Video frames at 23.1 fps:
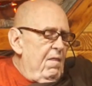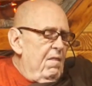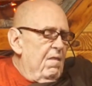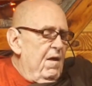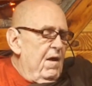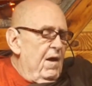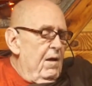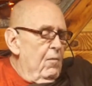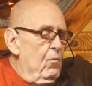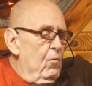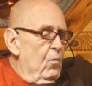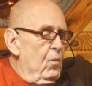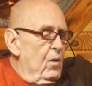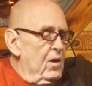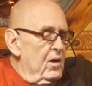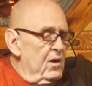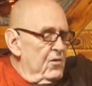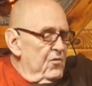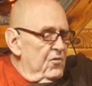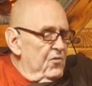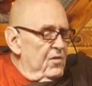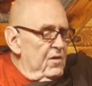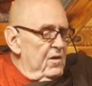That
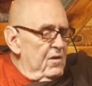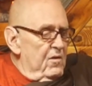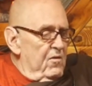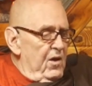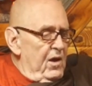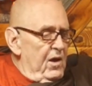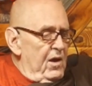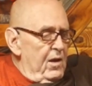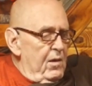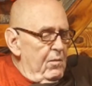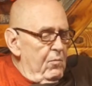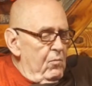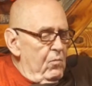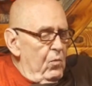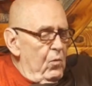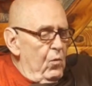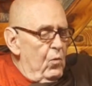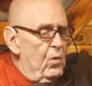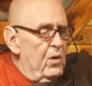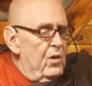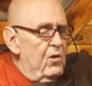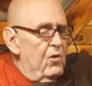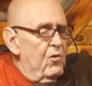was the time
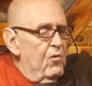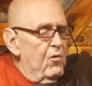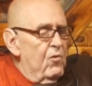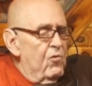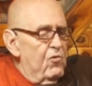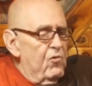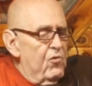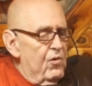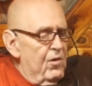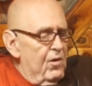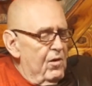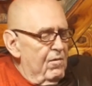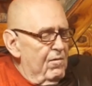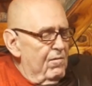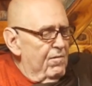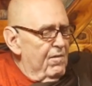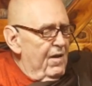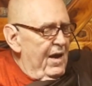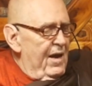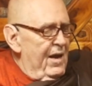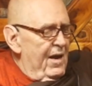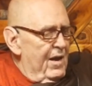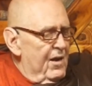when you should have
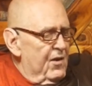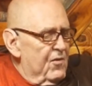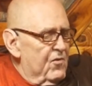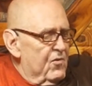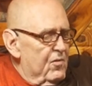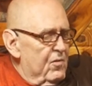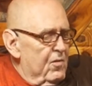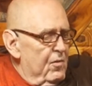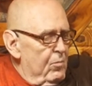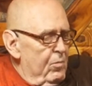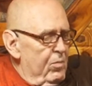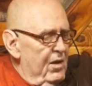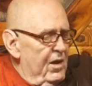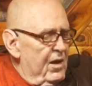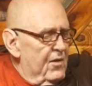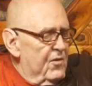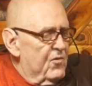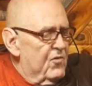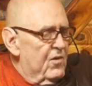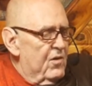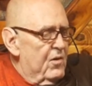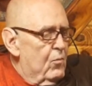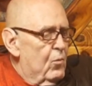asked the
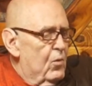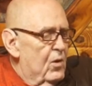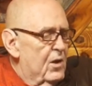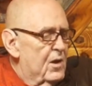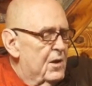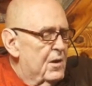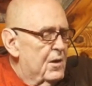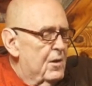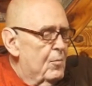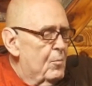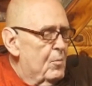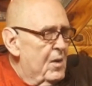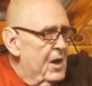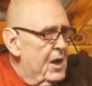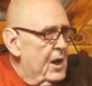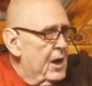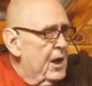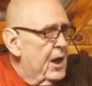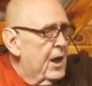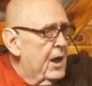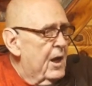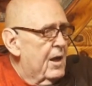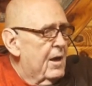Blessed One the
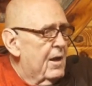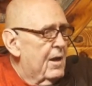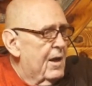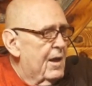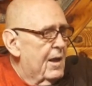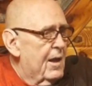meaning.